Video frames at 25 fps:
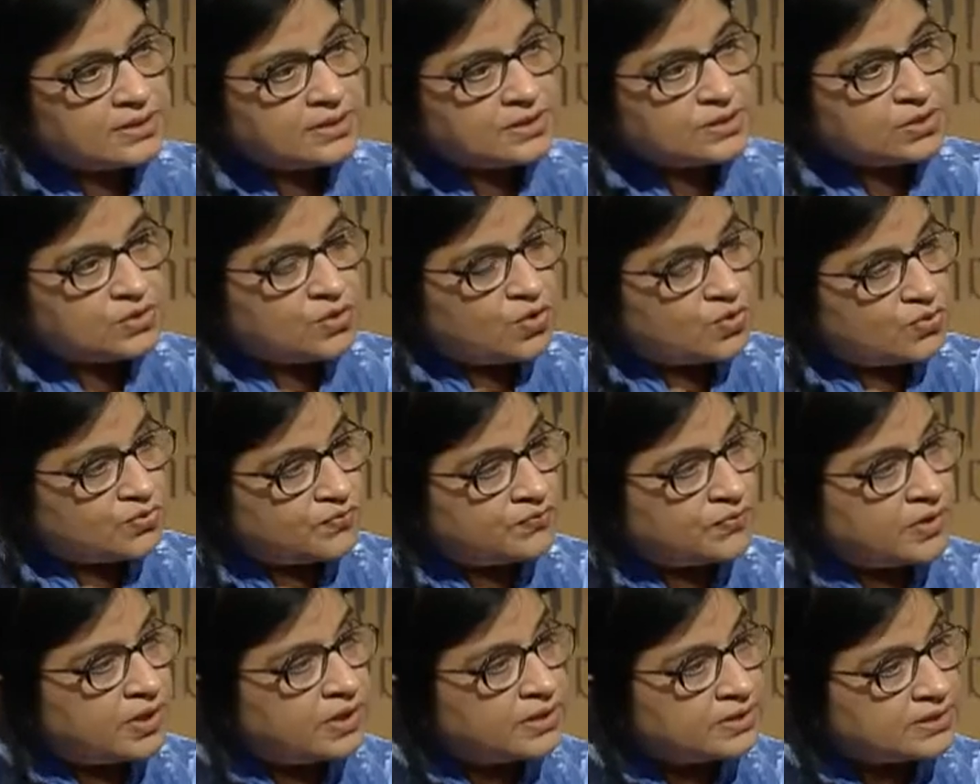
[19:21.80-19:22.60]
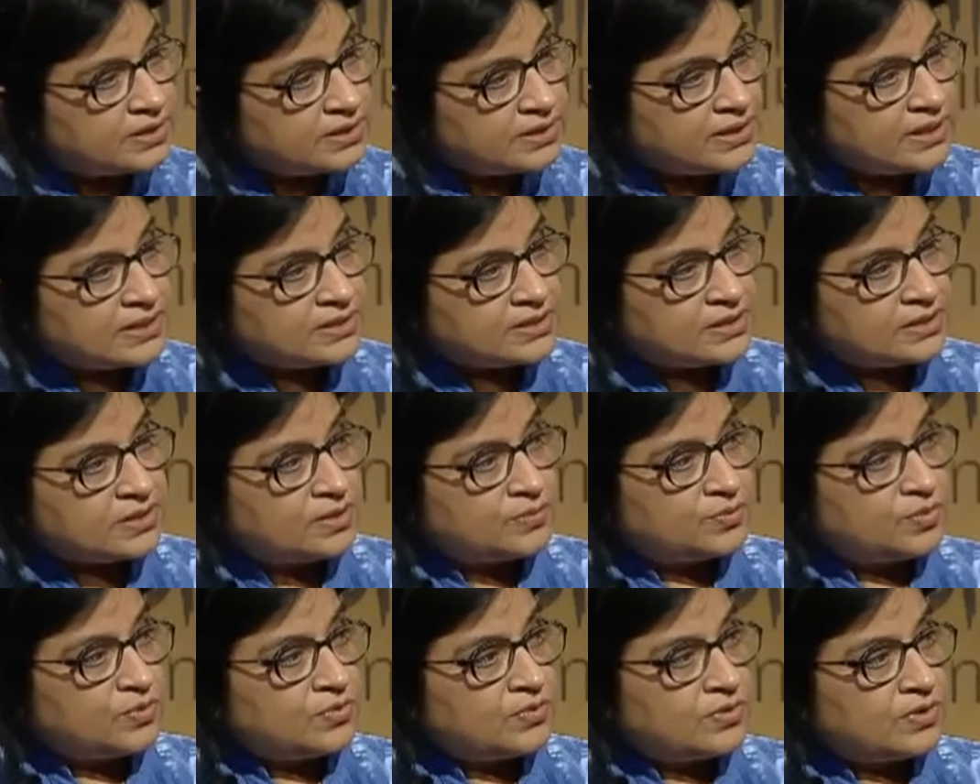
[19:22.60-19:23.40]
lot of earthiness in the
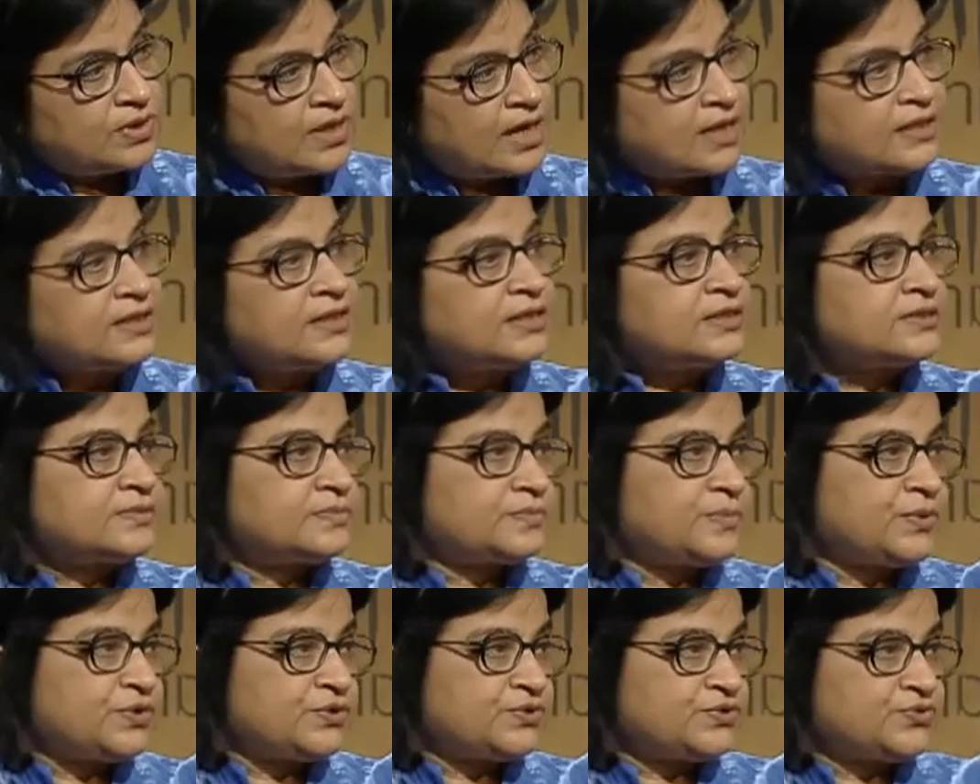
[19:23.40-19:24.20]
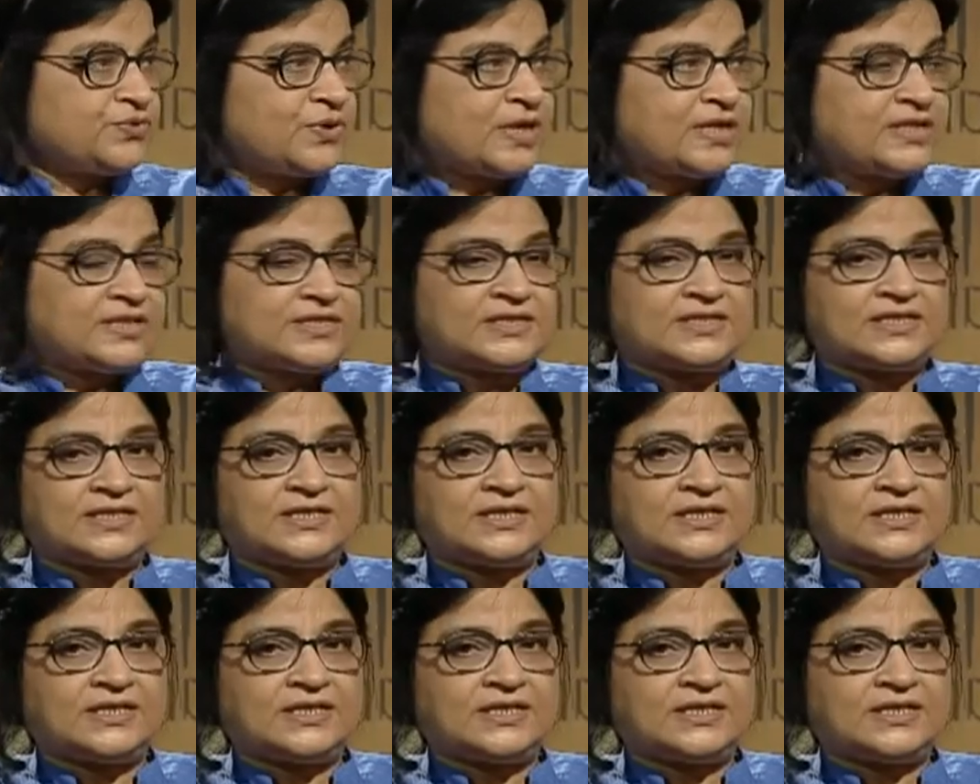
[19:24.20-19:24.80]
book and there's spirituality.